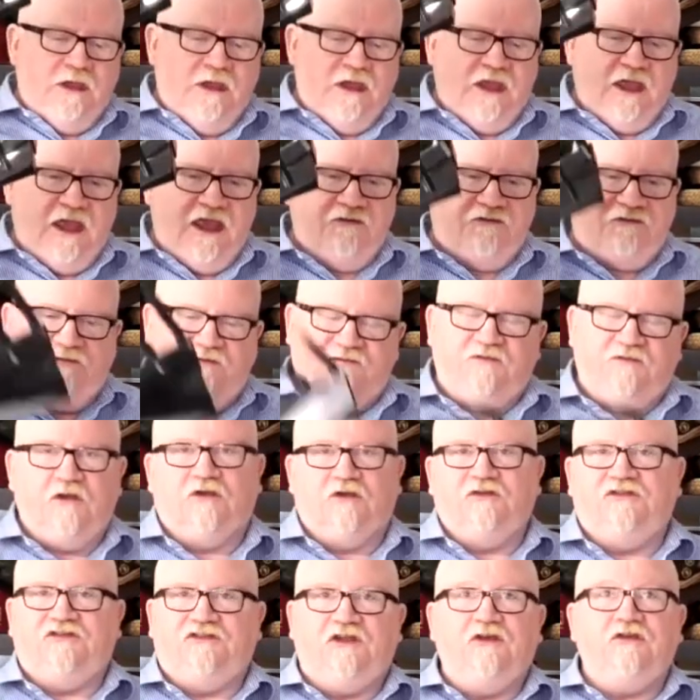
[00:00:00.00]
If they're
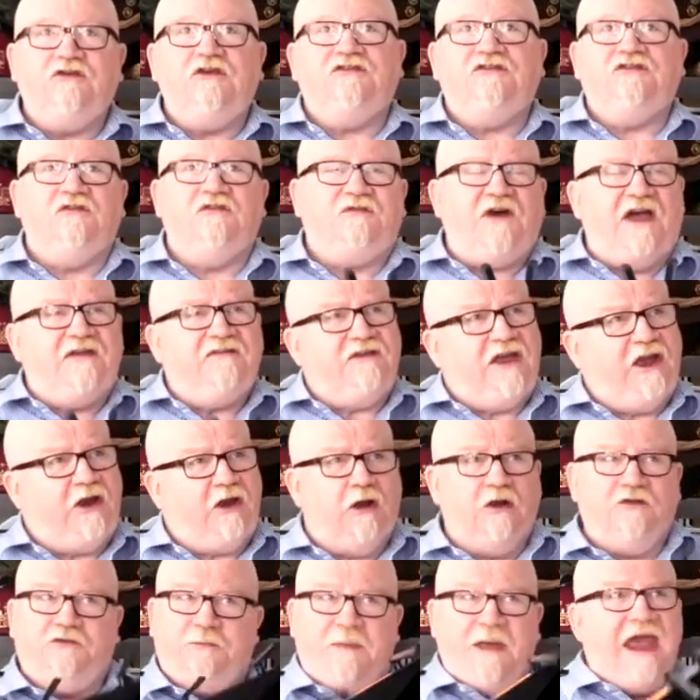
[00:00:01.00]
still using the 5
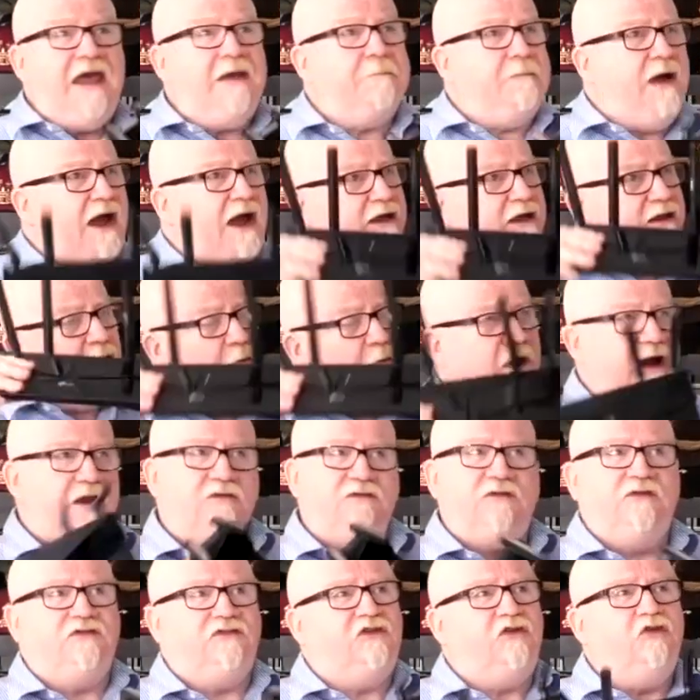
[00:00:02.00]
gigahertz band, Mike, then why is
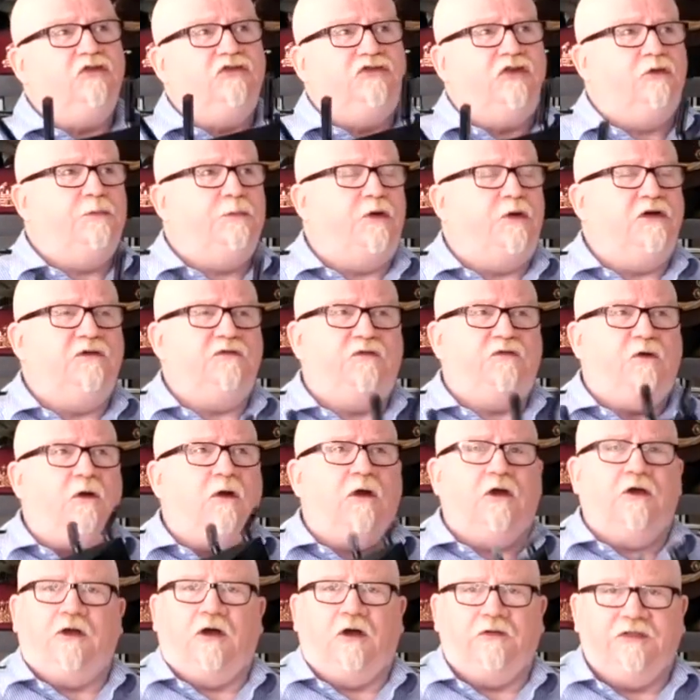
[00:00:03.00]
there still 2.4
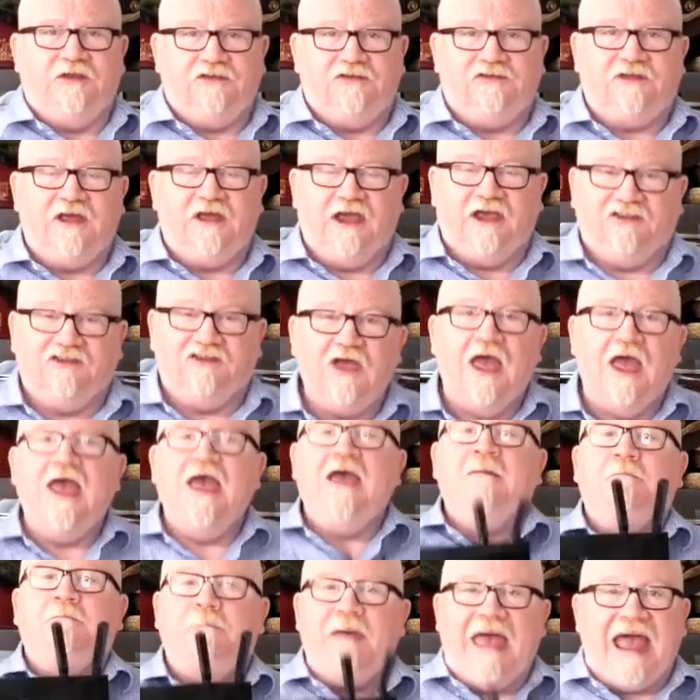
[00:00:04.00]
on all these things?
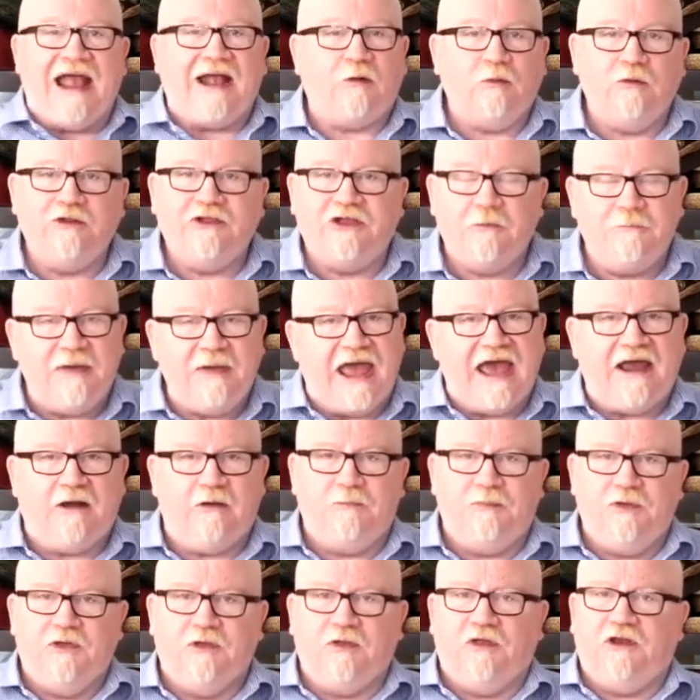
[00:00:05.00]
Backward
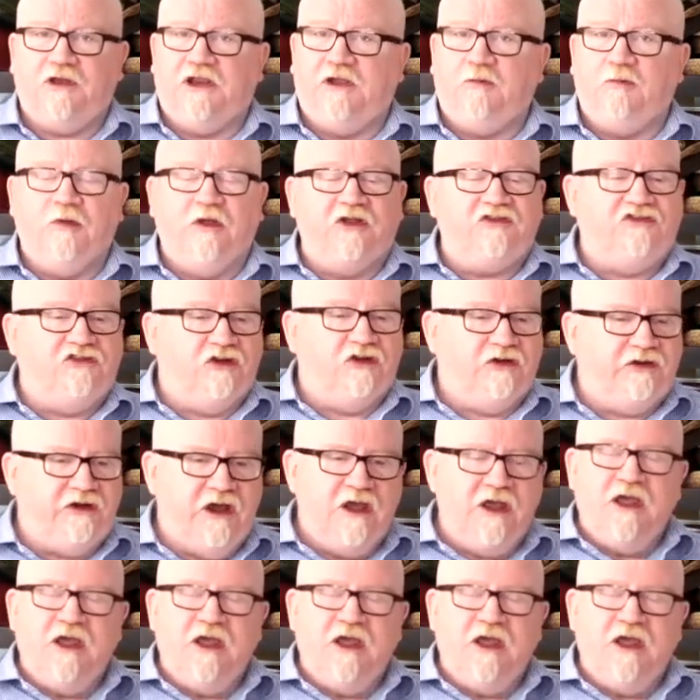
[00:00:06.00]
compatibility. Richard,